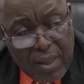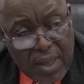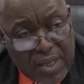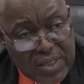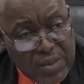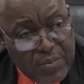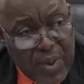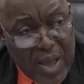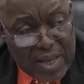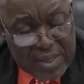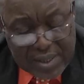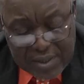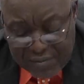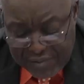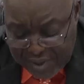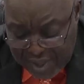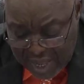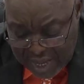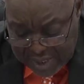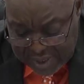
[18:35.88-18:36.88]
as part
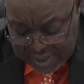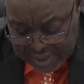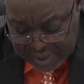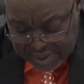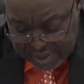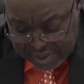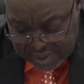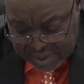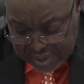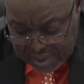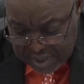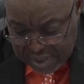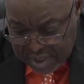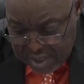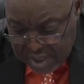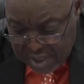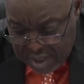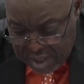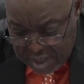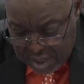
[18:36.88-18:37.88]
of that
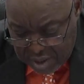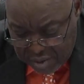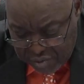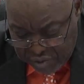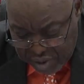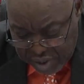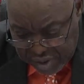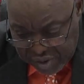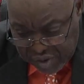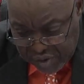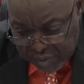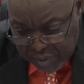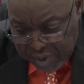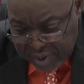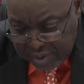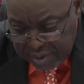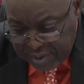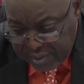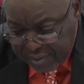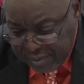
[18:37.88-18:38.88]

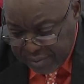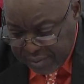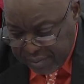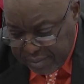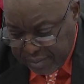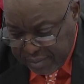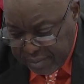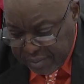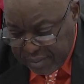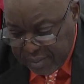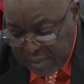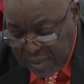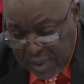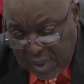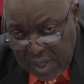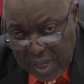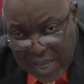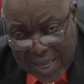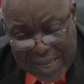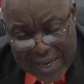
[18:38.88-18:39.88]
arrangement.
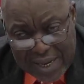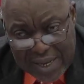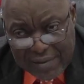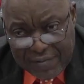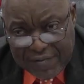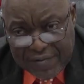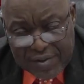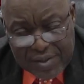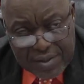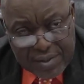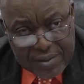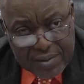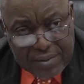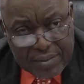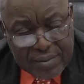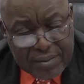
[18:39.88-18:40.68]
Airlift.